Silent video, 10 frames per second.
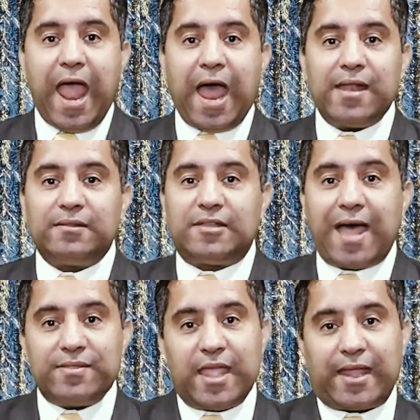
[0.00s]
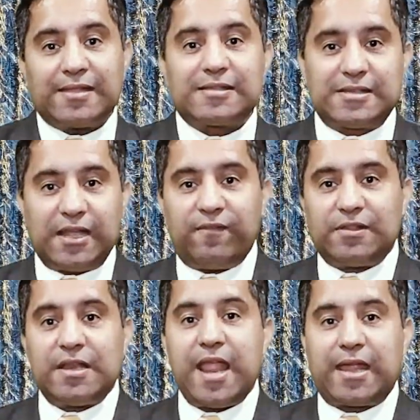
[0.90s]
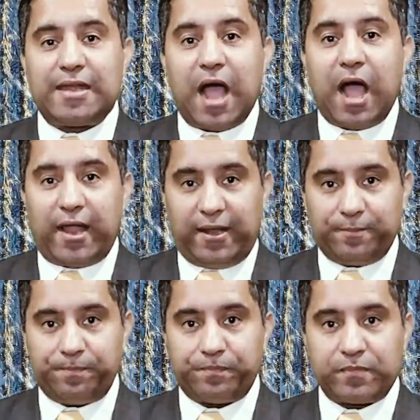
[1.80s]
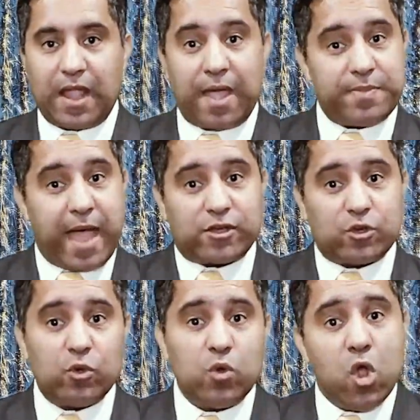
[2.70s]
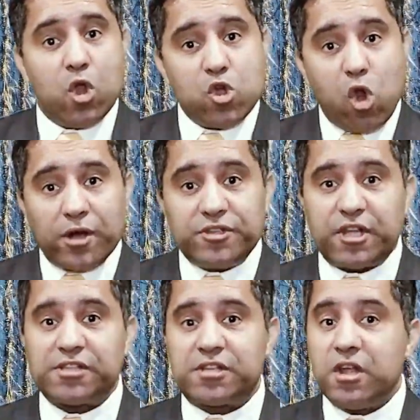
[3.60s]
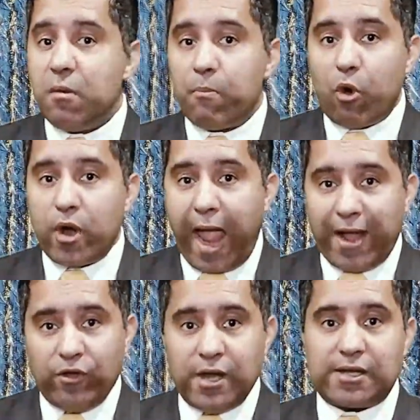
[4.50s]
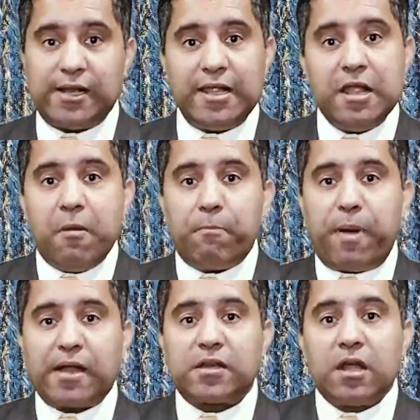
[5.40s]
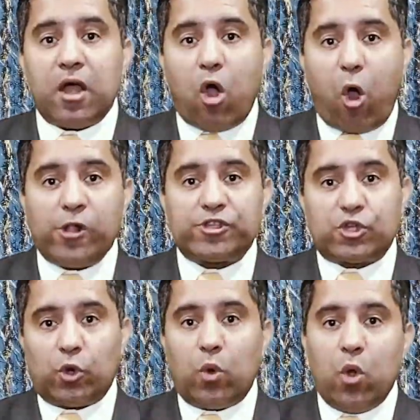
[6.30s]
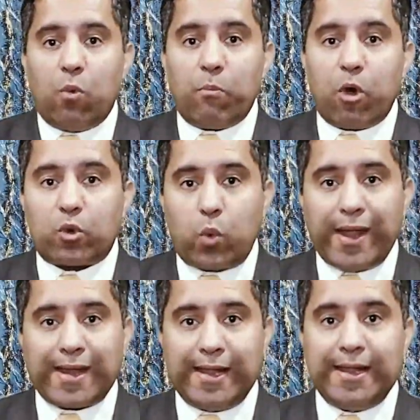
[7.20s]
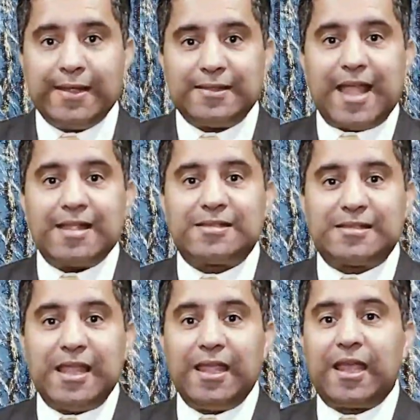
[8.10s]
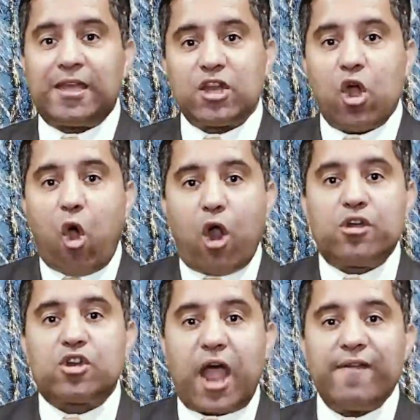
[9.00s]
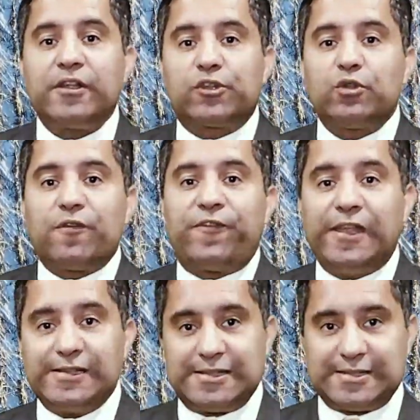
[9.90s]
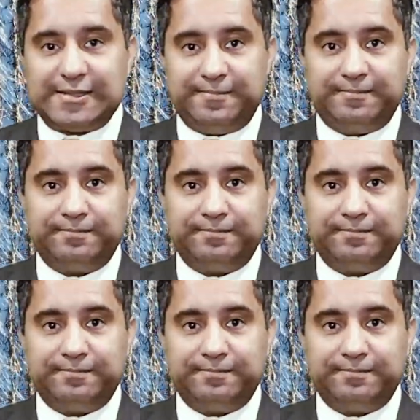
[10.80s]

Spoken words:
than they can see with the naked eye. And that too, not just more accurately, but also more quickly than seeing it or driving through the fields.